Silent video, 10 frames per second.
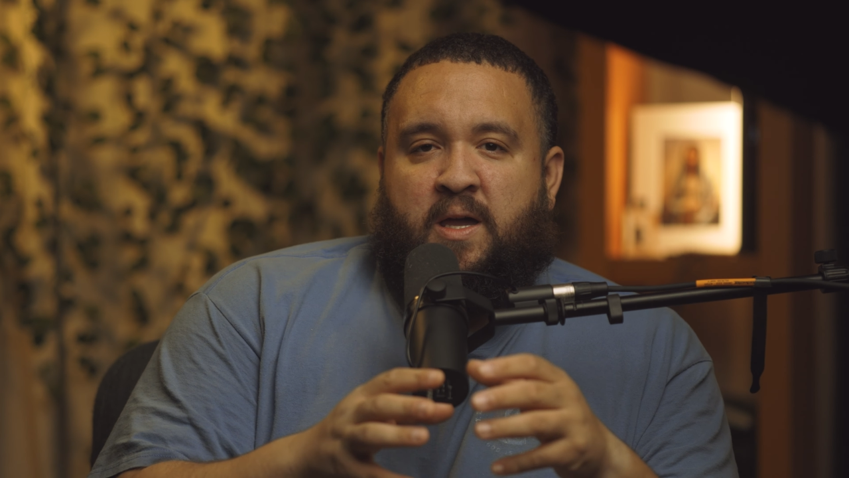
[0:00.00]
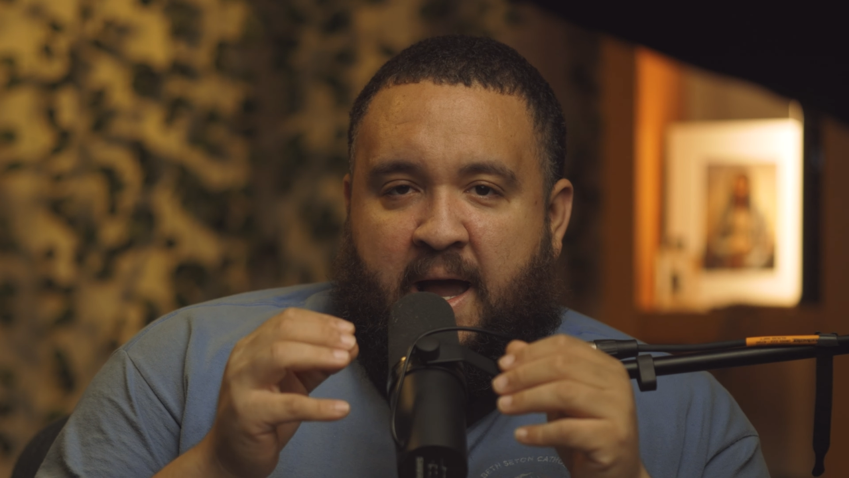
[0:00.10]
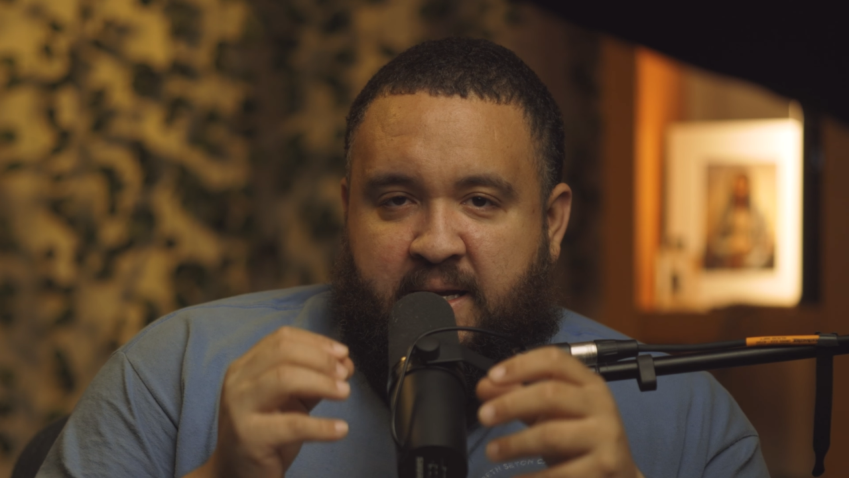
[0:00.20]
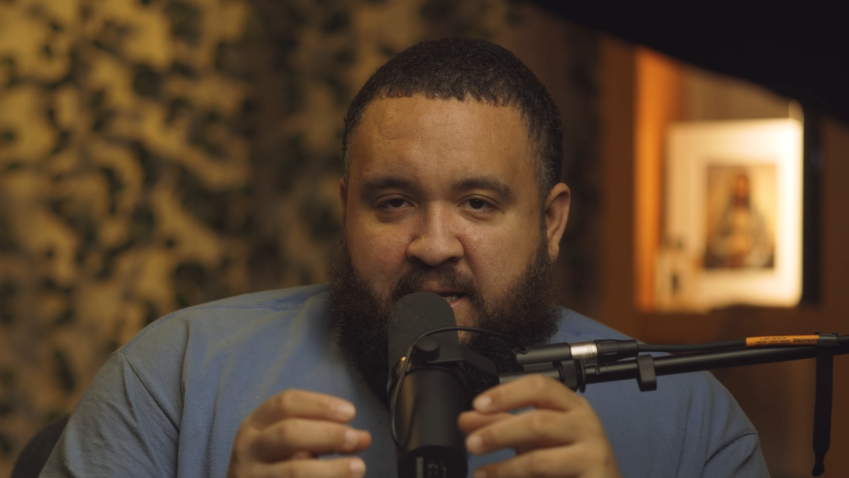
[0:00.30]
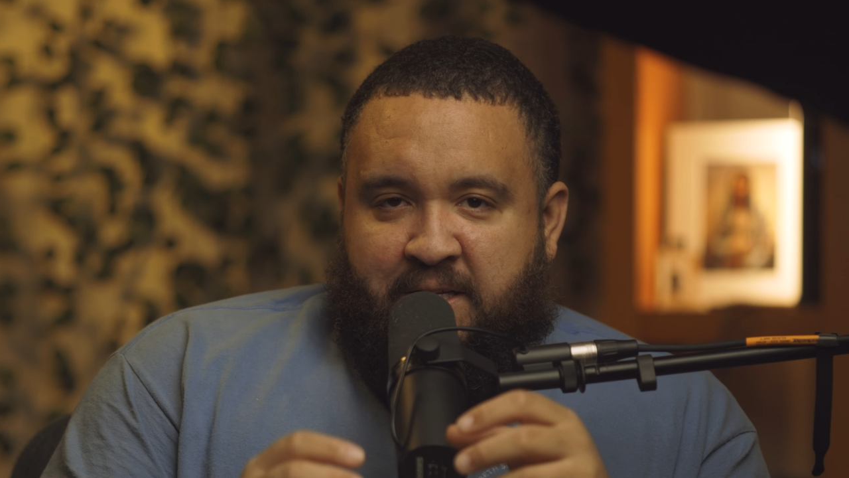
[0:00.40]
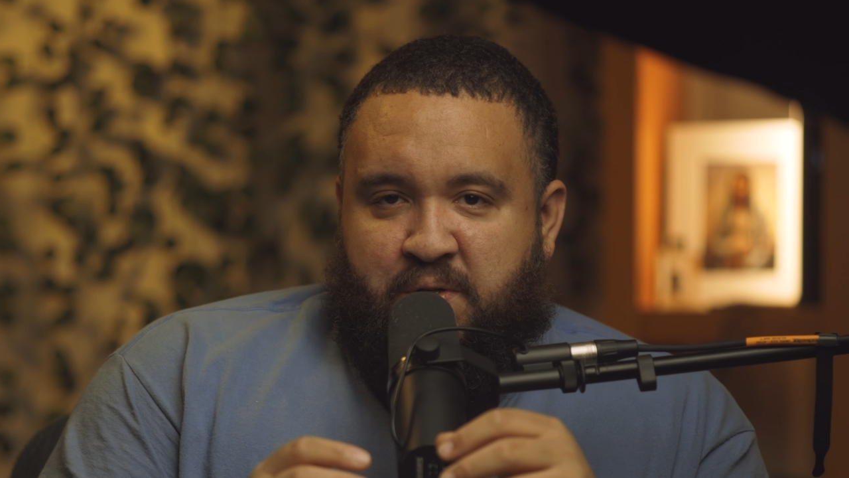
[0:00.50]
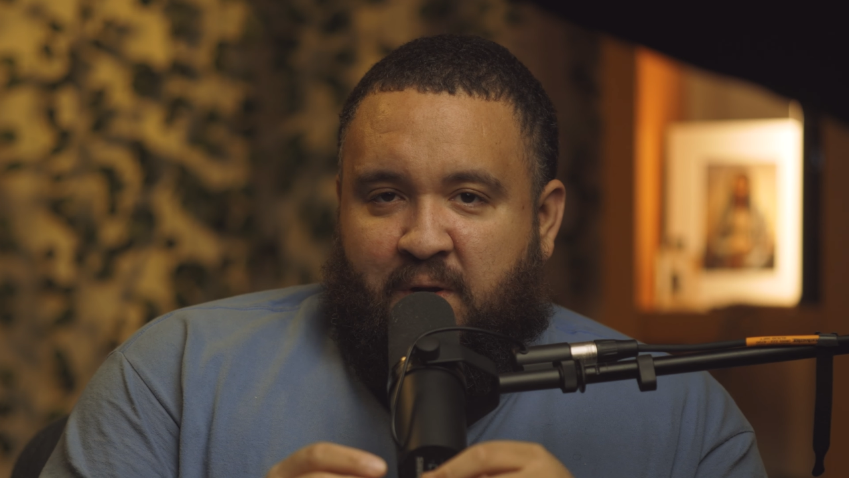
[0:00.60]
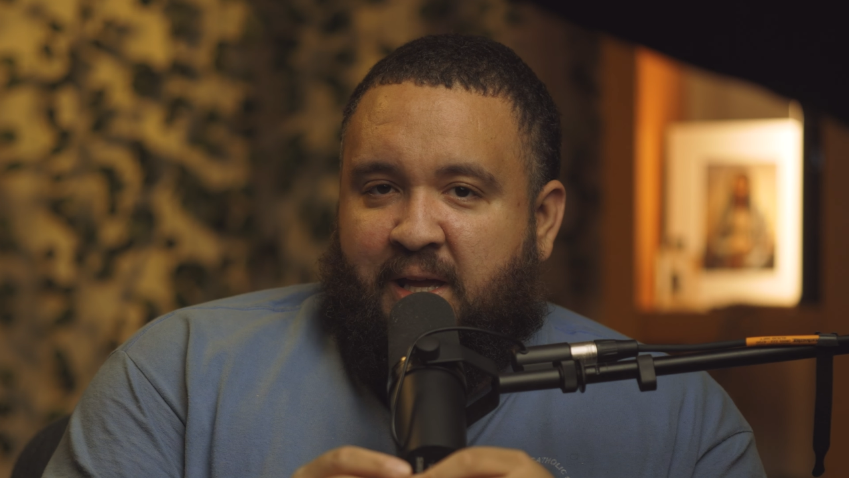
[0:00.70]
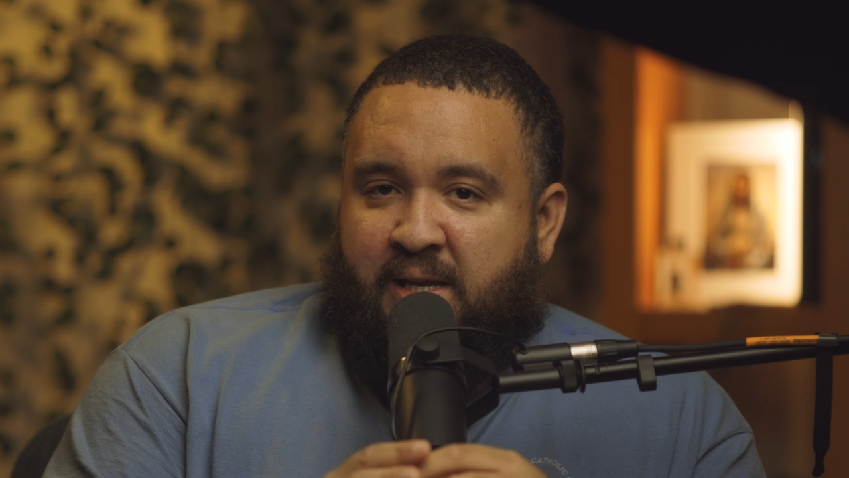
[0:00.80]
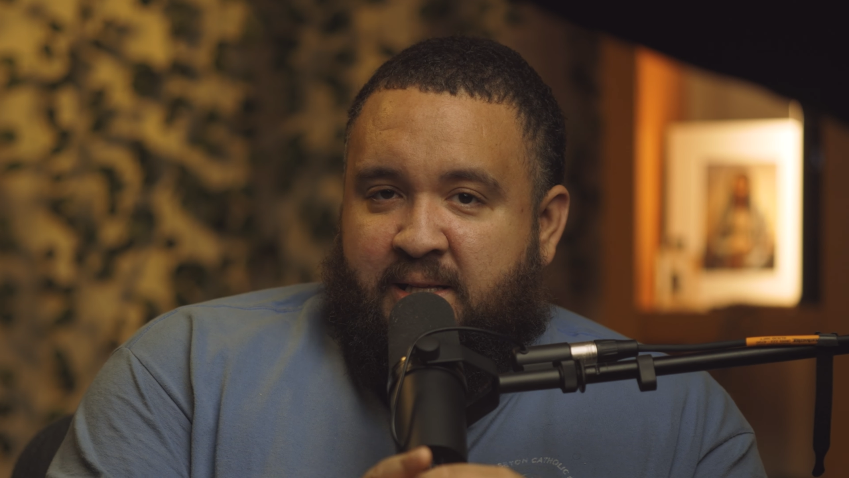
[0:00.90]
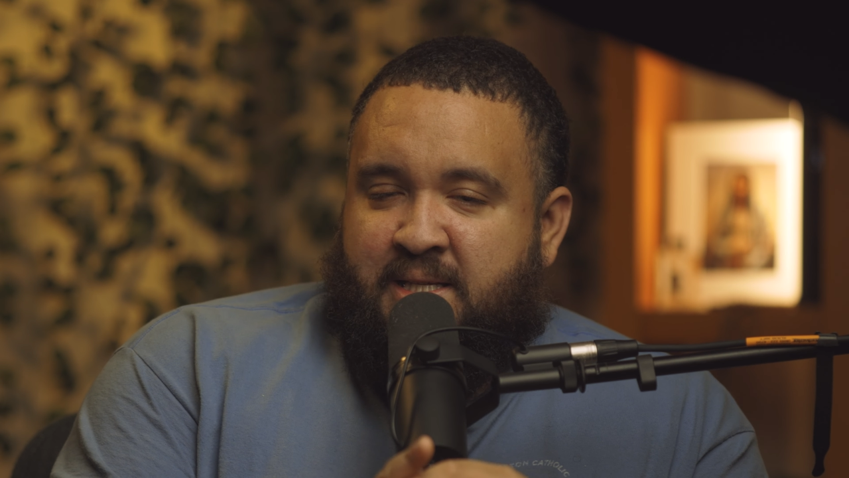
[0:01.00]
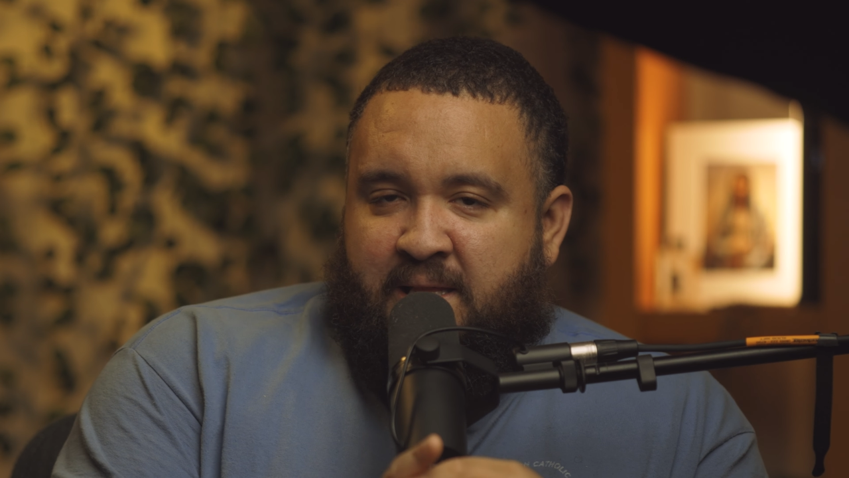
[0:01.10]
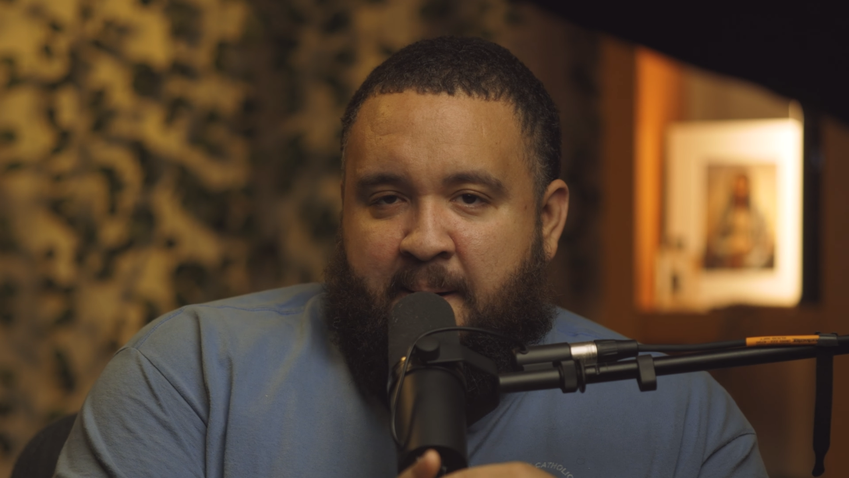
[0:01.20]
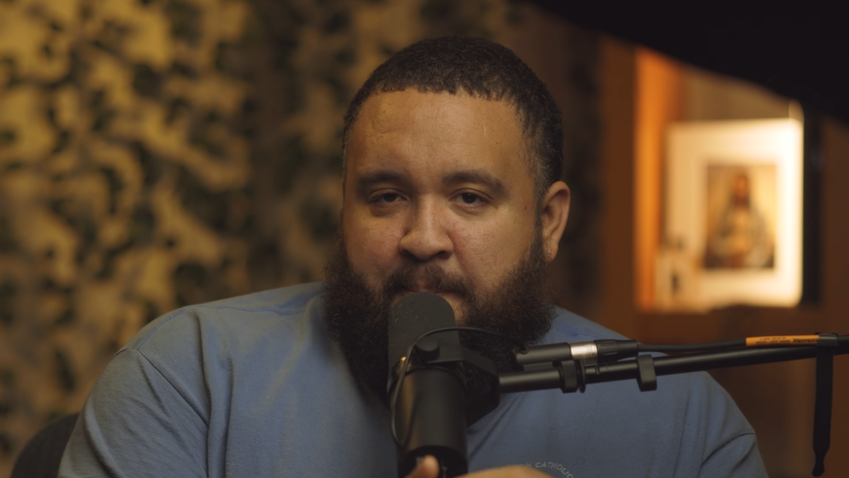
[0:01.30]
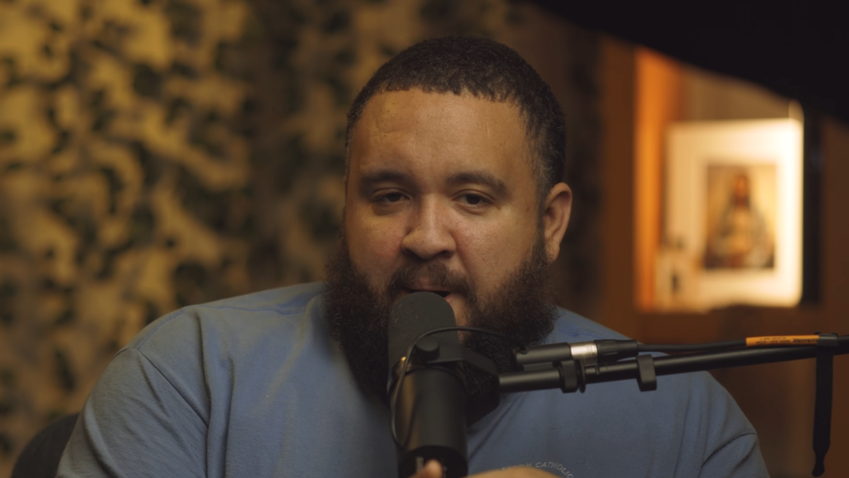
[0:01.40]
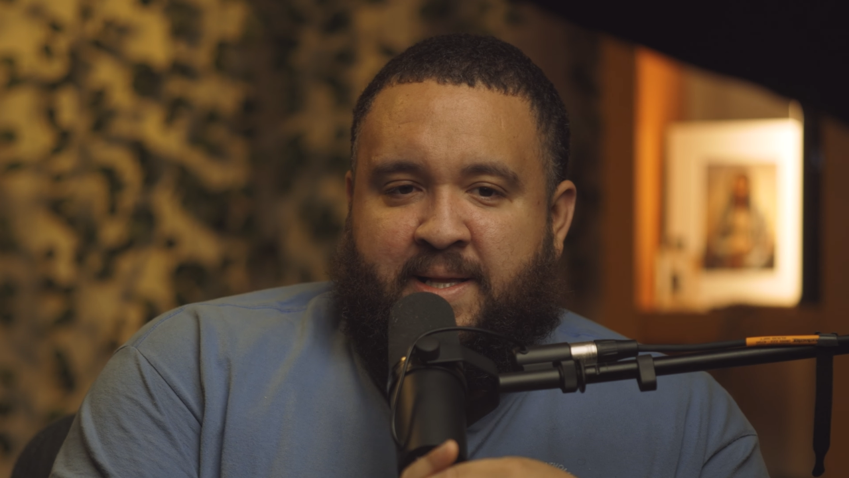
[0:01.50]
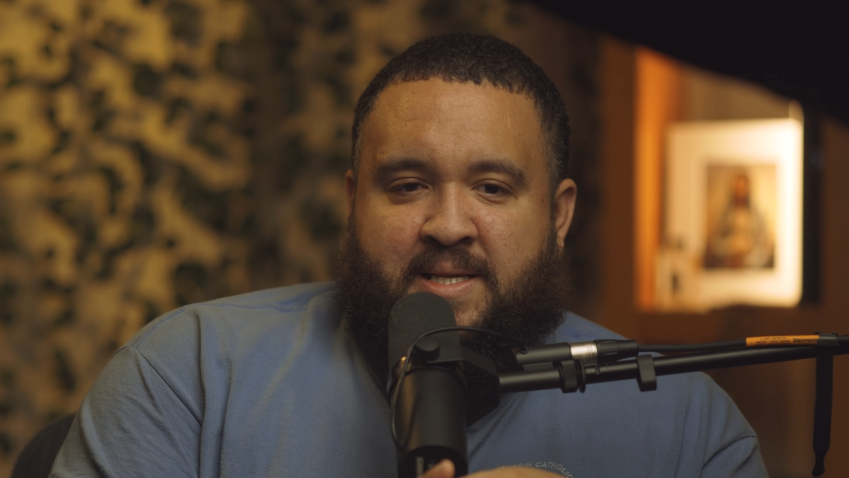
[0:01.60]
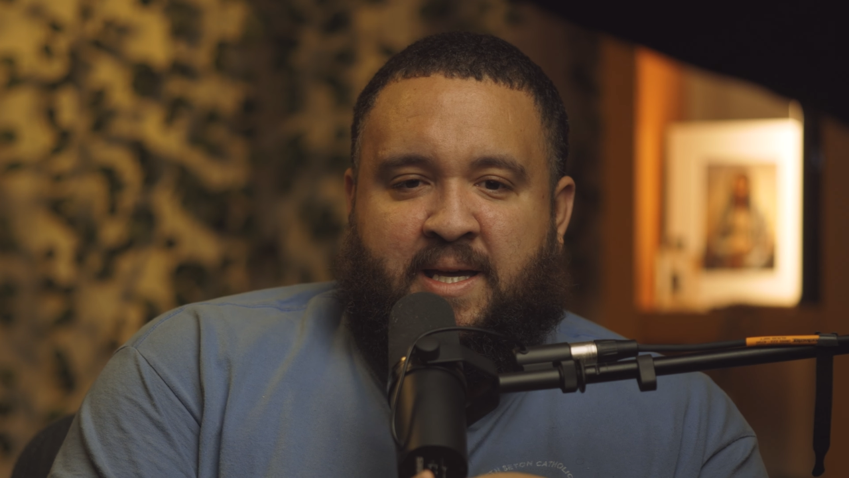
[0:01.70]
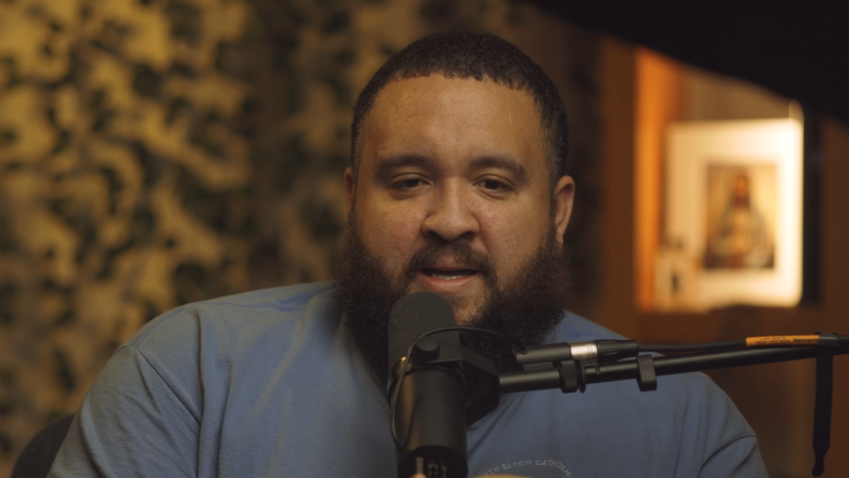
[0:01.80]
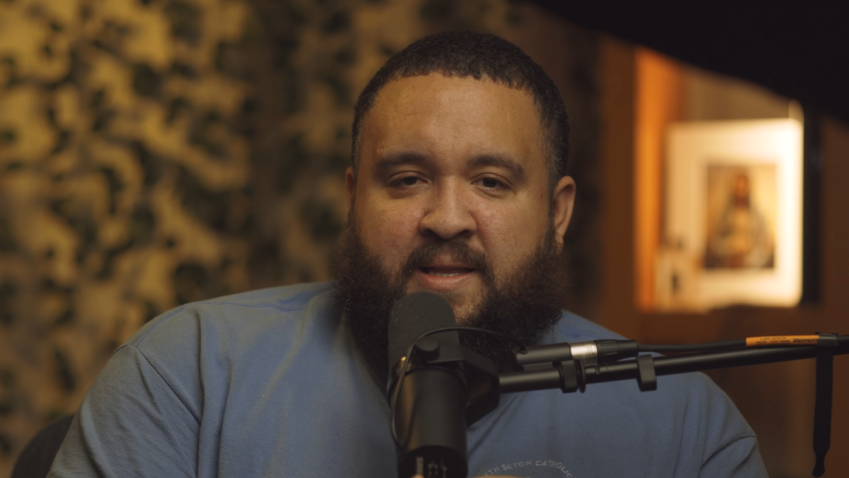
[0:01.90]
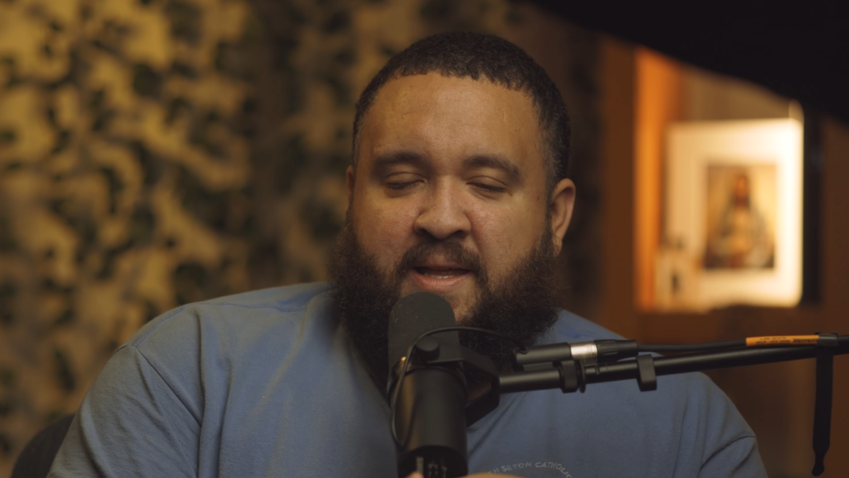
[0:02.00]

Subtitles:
I need you to get into that mindset